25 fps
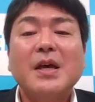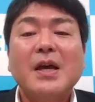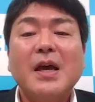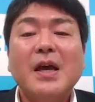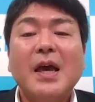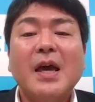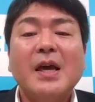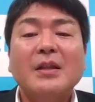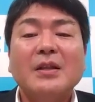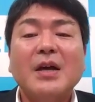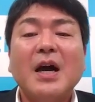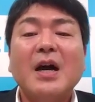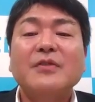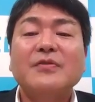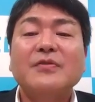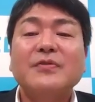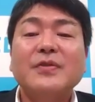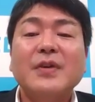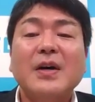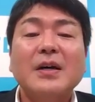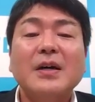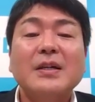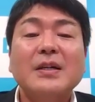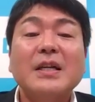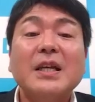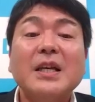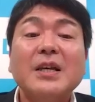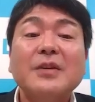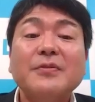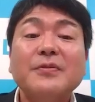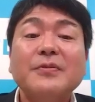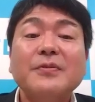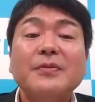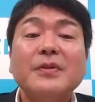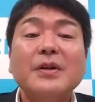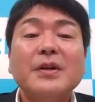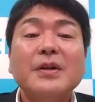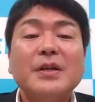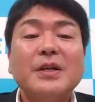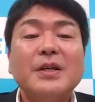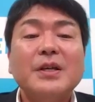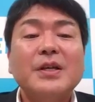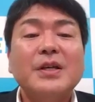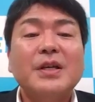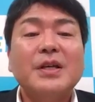and have fun if he